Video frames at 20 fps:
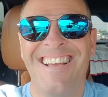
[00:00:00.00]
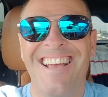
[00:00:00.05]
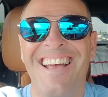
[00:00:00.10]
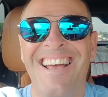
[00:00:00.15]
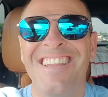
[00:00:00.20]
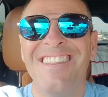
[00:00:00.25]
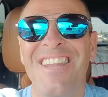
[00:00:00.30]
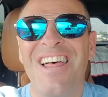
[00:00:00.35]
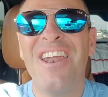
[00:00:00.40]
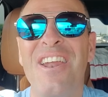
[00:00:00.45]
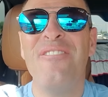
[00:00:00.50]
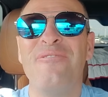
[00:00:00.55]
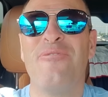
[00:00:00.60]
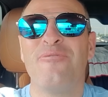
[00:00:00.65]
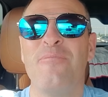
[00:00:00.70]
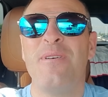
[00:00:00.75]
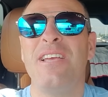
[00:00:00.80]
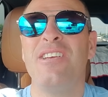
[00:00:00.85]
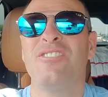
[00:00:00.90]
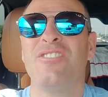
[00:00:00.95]
A lot of
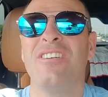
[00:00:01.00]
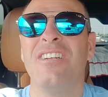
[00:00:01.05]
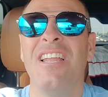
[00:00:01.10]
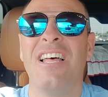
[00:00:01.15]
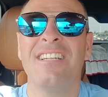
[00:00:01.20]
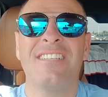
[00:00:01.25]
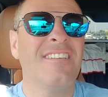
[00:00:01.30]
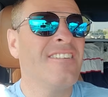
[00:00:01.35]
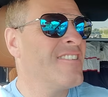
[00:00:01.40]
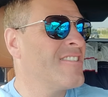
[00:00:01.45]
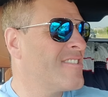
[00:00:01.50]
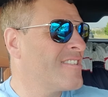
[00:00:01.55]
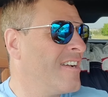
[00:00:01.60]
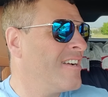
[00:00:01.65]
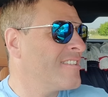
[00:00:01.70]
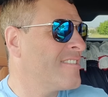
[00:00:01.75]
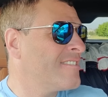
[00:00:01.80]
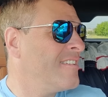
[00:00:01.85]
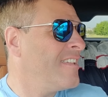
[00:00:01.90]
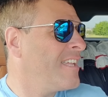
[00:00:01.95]
information, a lot to
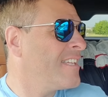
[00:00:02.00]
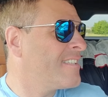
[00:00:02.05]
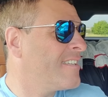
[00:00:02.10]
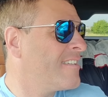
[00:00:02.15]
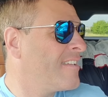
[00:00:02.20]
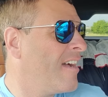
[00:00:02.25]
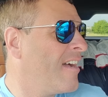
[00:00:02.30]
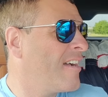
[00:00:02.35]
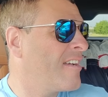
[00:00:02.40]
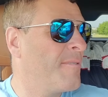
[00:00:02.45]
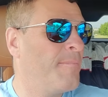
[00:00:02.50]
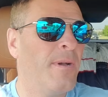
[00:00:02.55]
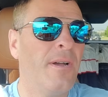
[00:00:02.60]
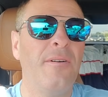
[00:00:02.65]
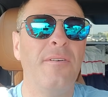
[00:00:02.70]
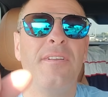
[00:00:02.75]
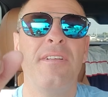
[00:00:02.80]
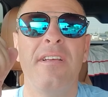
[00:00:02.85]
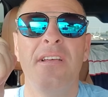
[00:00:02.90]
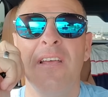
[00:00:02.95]
discuss, a lot to talk
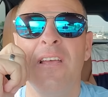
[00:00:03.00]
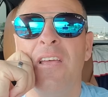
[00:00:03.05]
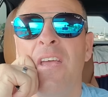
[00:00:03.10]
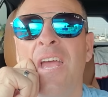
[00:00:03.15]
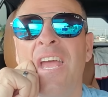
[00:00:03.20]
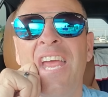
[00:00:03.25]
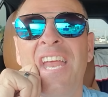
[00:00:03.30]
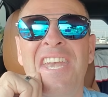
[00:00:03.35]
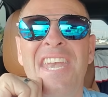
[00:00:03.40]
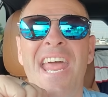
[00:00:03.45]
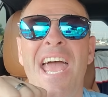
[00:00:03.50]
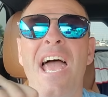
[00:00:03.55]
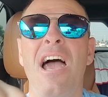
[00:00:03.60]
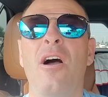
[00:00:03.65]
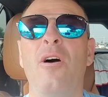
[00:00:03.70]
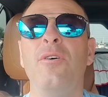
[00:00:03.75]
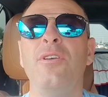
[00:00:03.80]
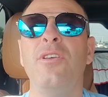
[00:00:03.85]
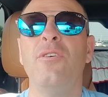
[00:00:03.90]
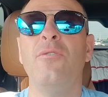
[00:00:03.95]
about. And
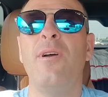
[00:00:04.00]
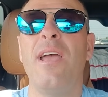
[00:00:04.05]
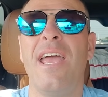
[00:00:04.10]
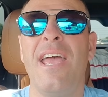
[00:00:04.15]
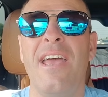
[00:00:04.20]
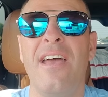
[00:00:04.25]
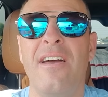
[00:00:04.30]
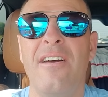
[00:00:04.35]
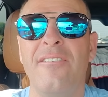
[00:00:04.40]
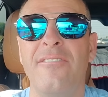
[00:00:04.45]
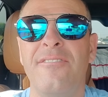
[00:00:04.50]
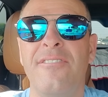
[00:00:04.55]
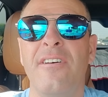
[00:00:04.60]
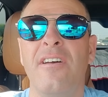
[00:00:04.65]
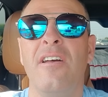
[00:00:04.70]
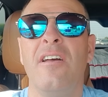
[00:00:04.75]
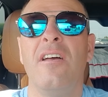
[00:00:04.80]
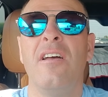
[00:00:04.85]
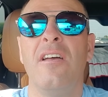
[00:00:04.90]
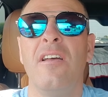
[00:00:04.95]
now you have
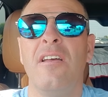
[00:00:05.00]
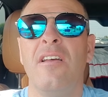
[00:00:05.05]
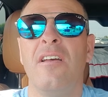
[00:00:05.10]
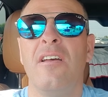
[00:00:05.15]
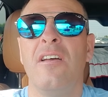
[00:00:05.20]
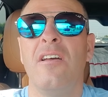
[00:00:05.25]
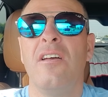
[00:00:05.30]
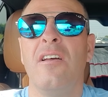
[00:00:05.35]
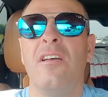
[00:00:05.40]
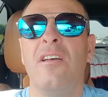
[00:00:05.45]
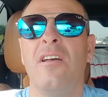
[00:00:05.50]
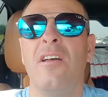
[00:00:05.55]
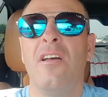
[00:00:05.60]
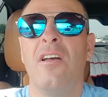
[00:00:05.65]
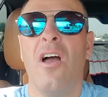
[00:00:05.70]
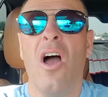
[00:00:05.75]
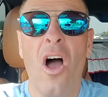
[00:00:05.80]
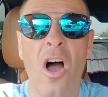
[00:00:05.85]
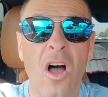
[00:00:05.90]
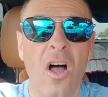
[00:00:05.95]

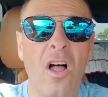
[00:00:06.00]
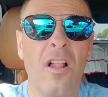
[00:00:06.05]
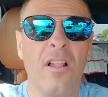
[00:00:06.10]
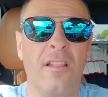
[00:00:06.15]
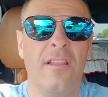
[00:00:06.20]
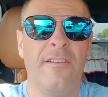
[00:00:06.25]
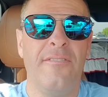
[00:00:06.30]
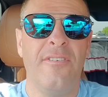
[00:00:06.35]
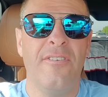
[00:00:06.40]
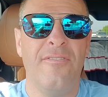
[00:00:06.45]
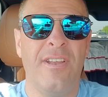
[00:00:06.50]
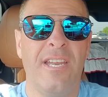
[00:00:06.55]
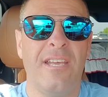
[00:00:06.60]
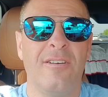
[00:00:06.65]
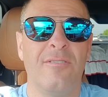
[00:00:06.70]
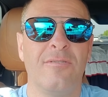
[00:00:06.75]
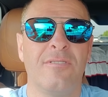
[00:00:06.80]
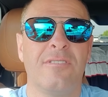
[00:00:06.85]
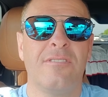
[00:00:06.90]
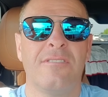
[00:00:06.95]
all of your
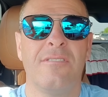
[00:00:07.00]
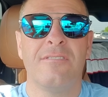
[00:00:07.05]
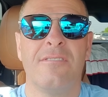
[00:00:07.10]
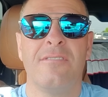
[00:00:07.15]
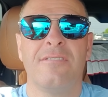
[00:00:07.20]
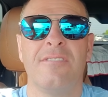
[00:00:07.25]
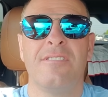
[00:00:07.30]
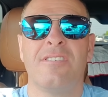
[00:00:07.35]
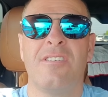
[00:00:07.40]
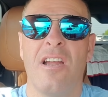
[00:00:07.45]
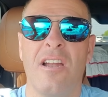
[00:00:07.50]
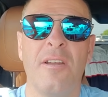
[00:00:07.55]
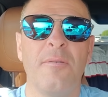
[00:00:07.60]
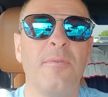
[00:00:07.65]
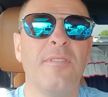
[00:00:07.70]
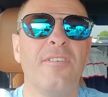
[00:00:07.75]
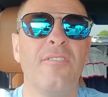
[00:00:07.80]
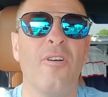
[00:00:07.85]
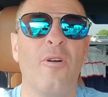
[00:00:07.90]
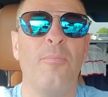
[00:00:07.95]
videos. Starting
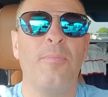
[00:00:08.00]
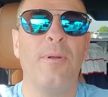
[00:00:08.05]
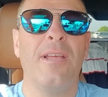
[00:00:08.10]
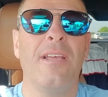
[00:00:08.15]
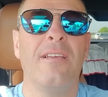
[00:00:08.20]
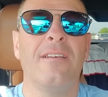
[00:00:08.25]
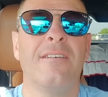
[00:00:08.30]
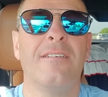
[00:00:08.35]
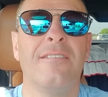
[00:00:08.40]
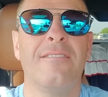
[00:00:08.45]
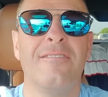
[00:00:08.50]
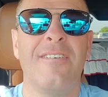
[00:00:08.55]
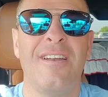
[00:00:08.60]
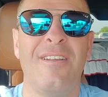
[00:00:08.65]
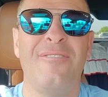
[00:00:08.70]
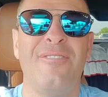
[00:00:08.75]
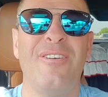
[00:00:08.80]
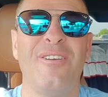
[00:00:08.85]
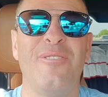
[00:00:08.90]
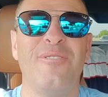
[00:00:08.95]
with your opening,
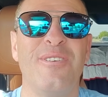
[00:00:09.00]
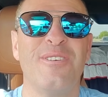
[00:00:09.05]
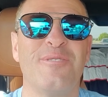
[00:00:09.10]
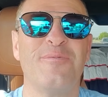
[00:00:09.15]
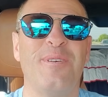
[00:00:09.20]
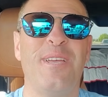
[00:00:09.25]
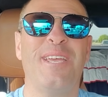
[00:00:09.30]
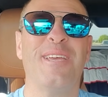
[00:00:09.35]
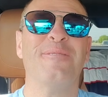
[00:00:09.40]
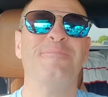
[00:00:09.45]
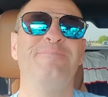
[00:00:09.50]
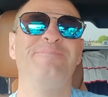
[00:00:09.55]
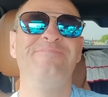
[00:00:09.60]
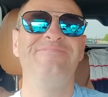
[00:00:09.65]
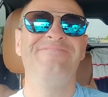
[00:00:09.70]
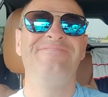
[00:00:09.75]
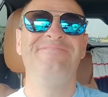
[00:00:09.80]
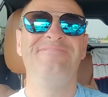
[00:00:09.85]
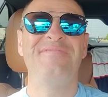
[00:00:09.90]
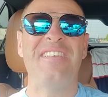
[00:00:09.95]
ready for you this week.
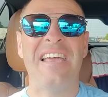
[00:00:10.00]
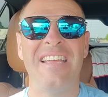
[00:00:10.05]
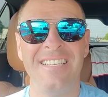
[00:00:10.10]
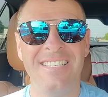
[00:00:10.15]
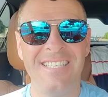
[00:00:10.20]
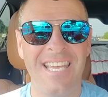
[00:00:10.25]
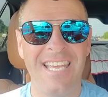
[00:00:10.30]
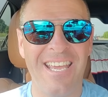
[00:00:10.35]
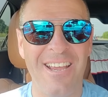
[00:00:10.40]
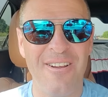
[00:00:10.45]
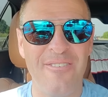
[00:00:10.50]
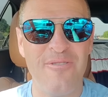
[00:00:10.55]
Take care,